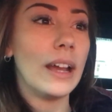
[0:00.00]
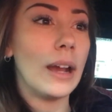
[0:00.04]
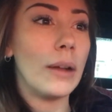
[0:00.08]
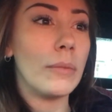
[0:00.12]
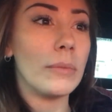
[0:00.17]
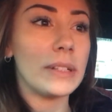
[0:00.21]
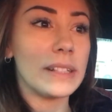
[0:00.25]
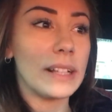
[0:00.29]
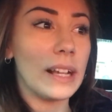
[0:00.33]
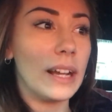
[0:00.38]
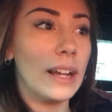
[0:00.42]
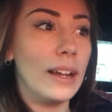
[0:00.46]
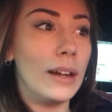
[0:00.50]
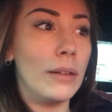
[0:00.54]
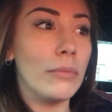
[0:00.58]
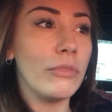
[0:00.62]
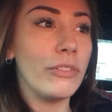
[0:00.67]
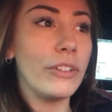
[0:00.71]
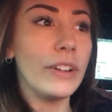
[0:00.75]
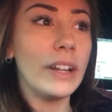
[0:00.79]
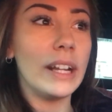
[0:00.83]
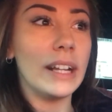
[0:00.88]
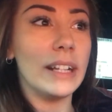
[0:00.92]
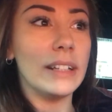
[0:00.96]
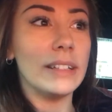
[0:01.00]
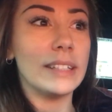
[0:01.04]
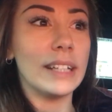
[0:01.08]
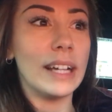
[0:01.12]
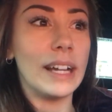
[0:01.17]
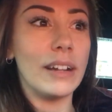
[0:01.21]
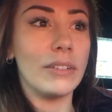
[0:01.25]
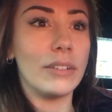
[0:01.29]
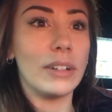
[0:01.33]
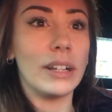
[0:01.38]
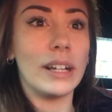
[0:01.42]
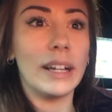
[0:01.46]
and was like, I'm feeling
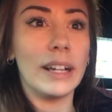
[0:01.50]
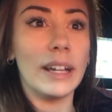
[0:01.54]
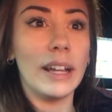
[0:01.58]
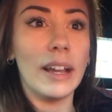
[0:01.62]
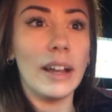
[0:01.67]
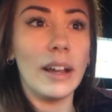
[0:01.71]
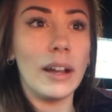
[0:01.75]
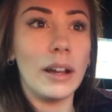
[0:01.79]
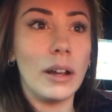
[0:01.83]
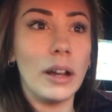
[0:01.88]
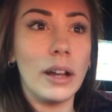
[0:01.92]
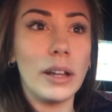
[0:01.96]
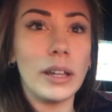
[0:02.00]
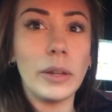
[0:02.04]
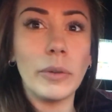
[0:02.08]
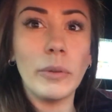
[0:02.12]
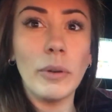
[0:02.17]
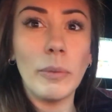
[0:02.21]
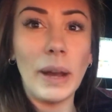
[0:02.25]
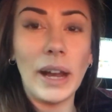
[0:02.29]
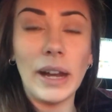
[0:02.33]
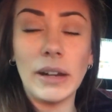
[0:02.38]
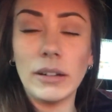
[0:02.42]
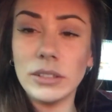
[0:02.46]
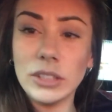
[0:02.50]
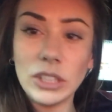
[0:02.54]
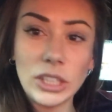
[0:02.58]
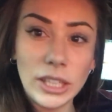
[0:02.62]
down, like, are you about?